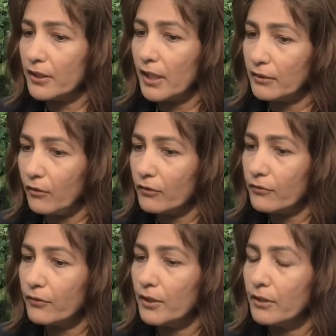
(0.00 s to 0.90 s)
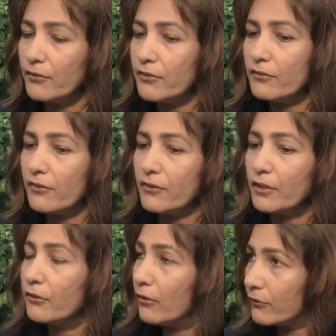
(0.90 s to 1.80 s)
and also a recent study
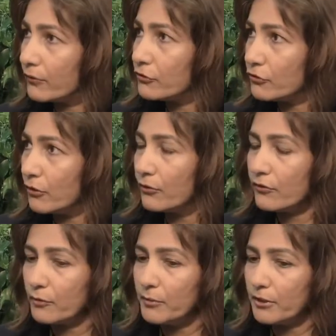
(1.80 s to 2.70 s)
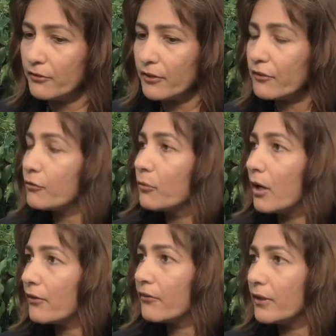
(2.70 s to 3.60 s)
also showed similar results to our
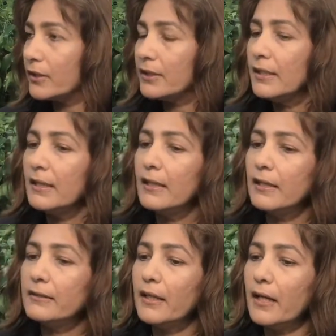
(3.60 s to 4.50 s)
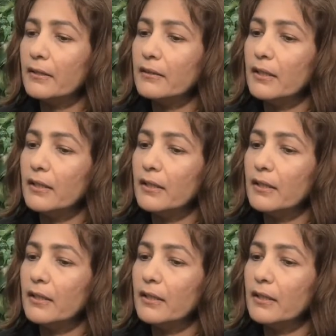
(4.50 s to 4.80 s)
study, that